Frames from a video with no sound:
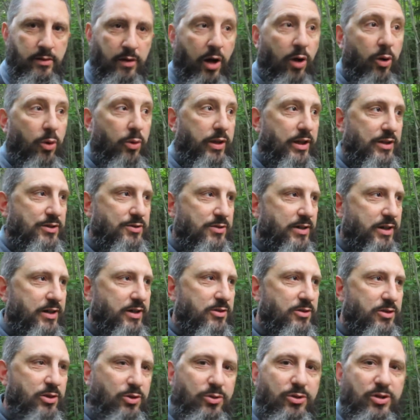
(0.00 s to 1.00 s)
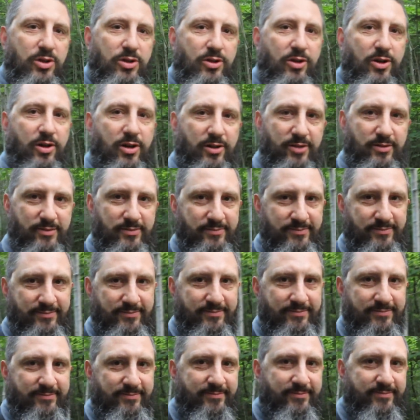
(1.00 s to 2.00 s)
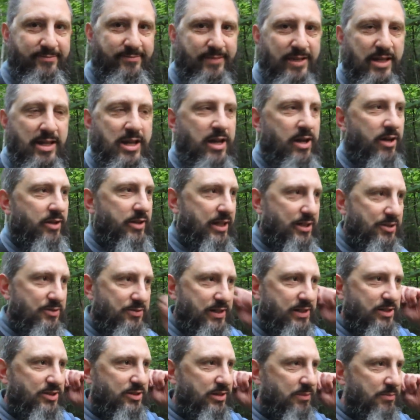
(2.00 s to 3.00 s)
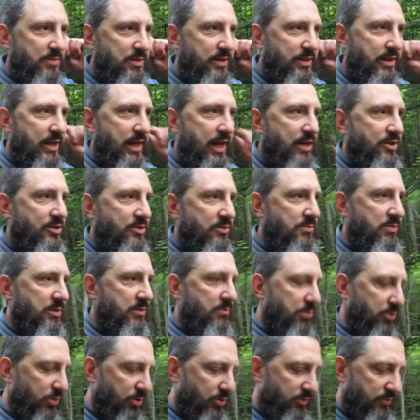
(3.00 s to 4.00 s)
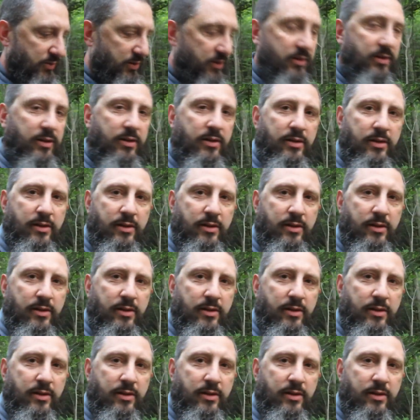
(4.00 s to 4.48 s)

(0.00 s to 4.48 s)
Oh, well, that's right, a new cure. Well, that's right, something that hasn't been proven.